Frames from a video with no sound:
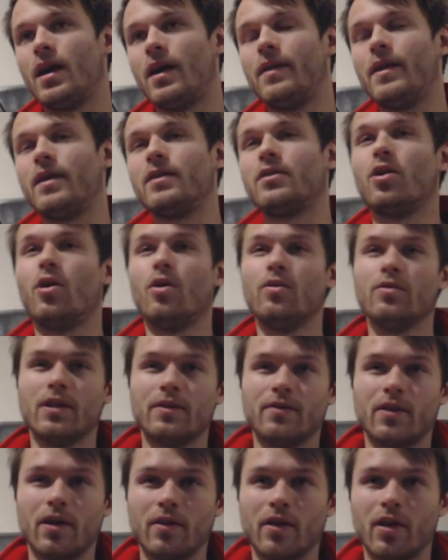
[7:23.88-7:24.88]
And then
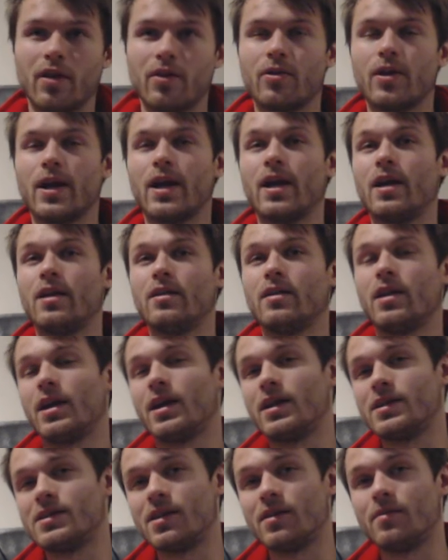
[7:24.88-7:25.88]
Kovalev, on the other hand,
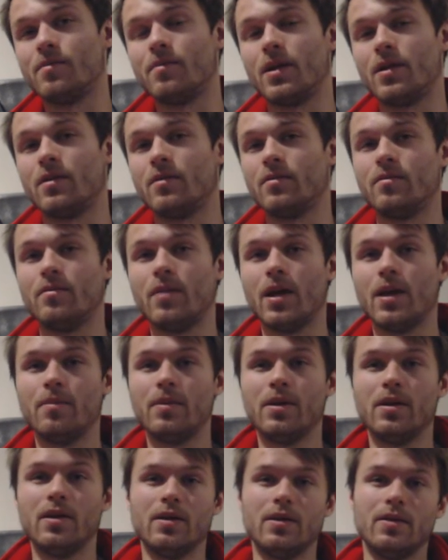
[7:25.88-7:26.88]
like I said,
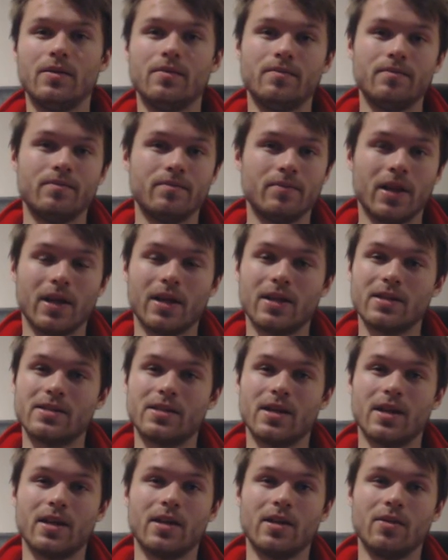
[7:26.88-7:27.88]
maybe, like I
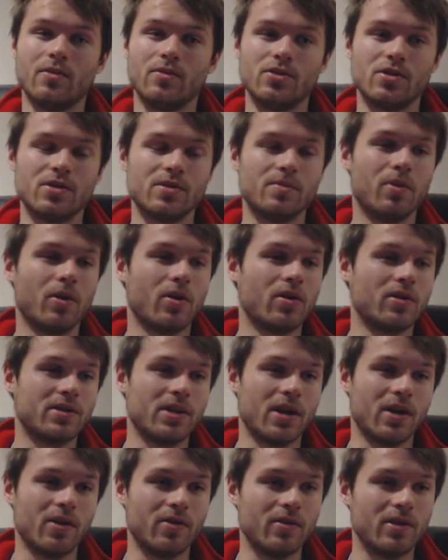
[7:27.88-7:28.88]
said, he was just
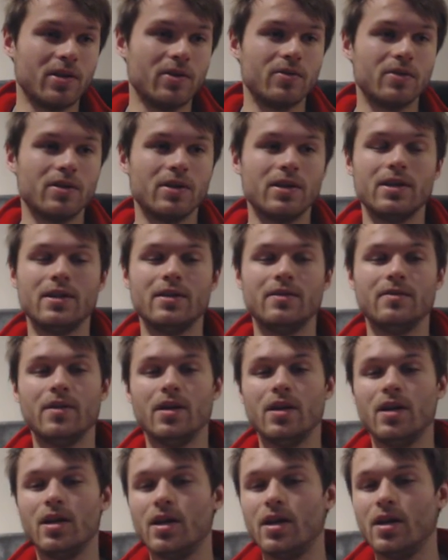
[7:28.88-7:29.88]
burnt out. He
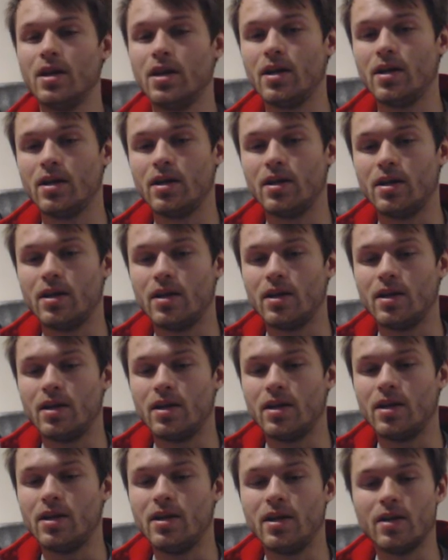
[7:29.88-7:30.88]

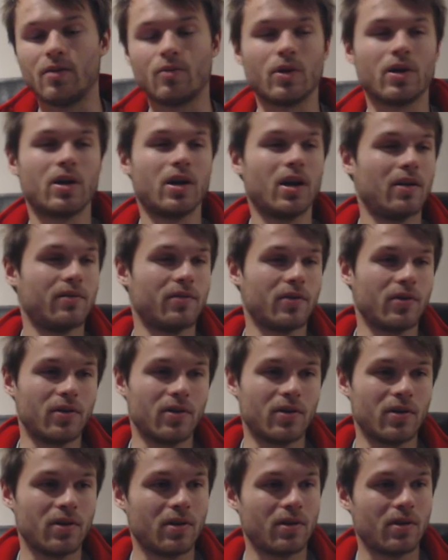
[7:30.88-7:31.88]
didn't
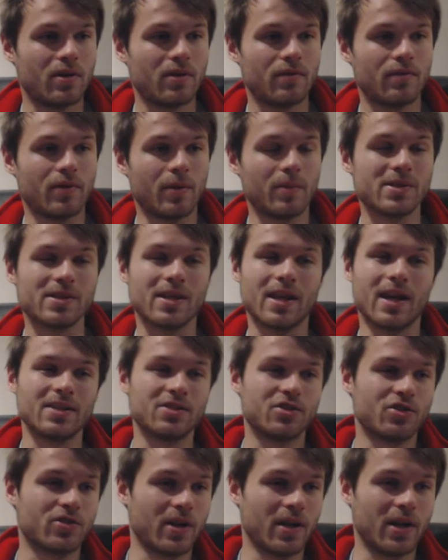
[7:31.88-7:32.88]
recover from his
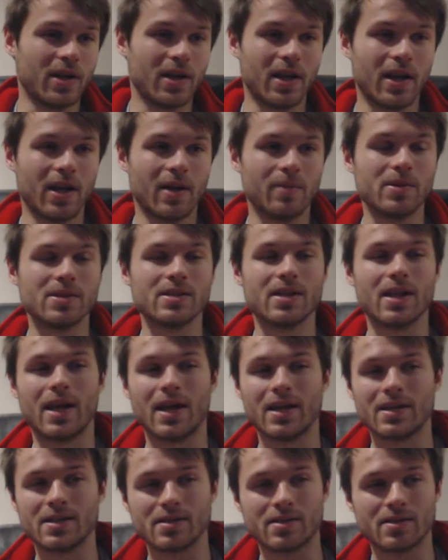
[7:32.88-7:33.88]
last training camp, his
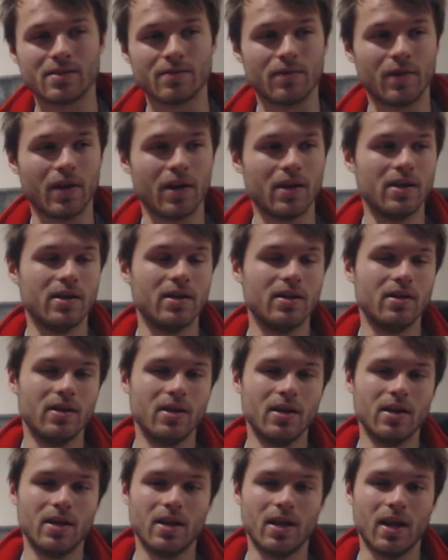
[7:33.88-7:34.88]
last fight.
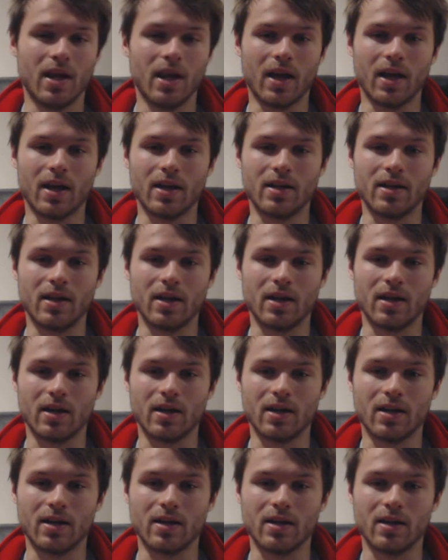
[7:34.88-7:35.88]
And,
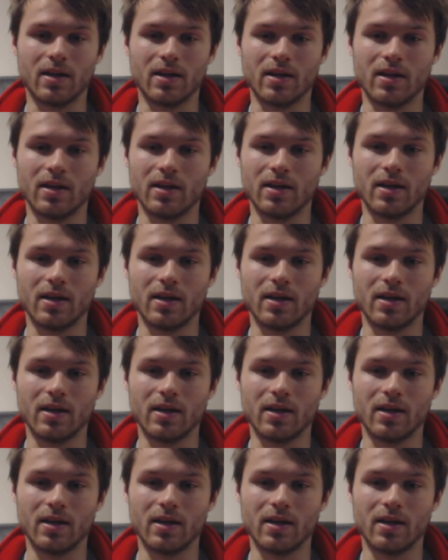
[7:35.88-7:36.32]
or